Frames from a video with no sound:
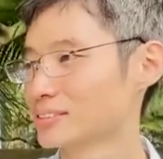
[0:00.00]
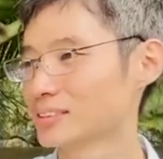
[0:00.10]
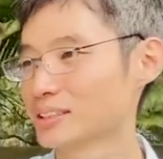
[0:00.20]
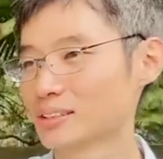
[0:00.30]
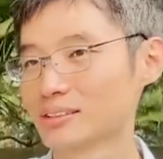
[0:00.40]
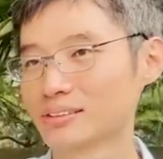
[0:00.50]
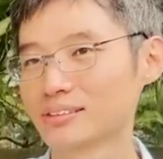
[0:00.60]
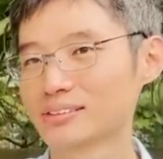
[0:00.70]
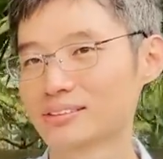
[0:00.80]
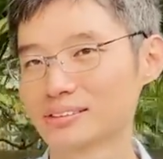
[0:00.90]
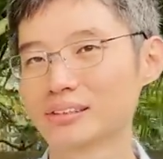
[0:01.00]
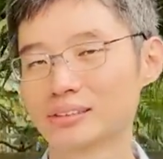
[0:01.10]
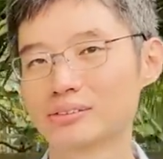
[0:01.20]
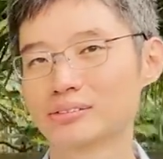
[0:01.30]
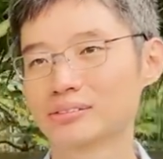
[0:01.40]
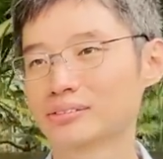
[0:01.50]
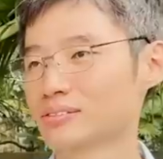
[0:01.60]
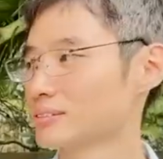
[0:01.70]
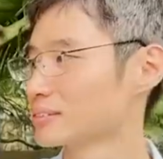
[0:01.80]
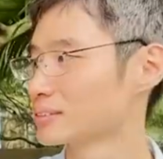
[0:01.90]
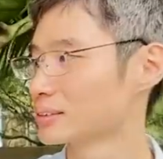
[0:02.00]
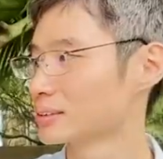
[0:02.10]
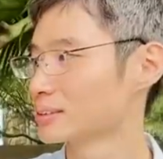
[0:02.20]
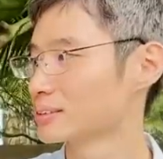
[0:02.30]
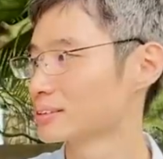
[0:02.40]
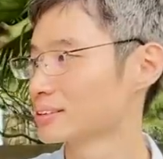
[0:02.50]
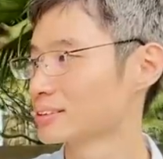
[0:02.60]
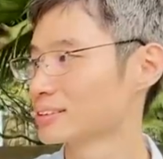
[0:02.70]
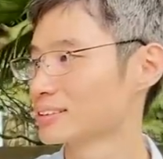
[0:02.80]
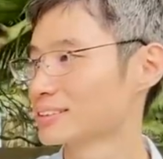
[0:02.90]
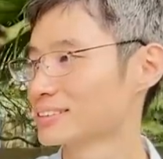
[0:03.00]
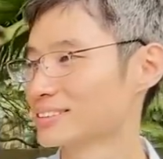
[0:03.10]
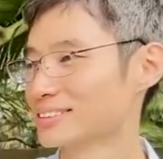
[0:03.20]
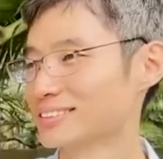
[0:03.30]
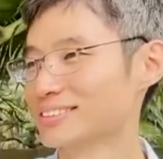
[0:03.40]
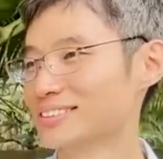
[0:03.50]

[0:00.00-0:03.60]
No words are spoken by the person on screen.